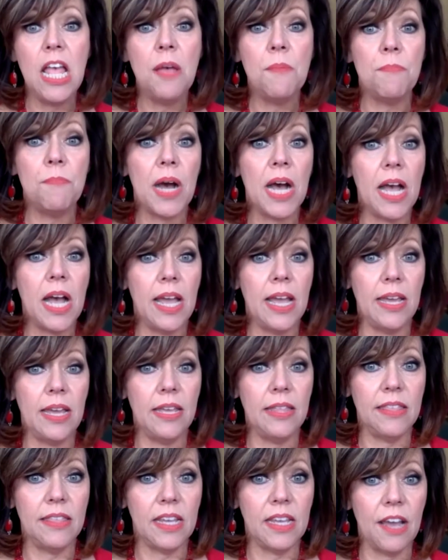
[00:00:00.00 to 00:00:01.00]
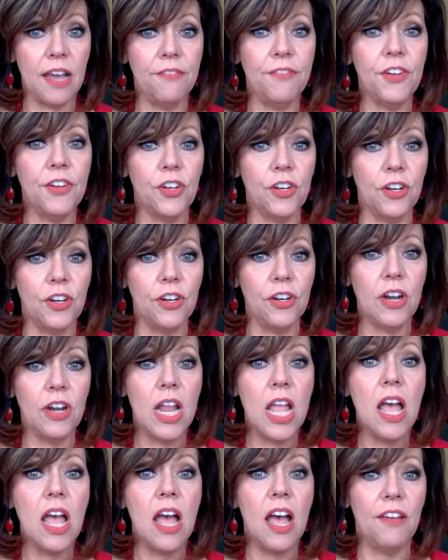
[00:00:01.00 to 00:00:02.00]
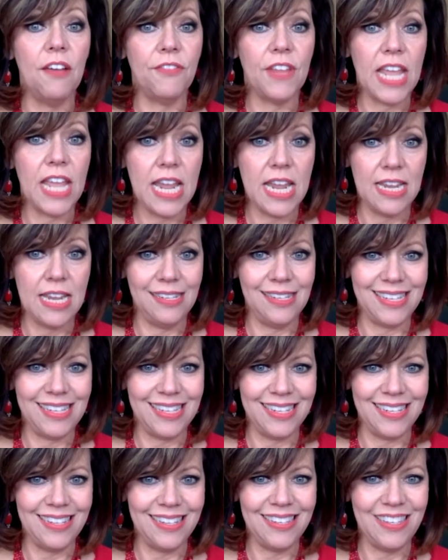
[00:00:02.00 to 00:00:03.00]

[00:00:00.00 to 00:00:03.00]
by the governor of Kansas.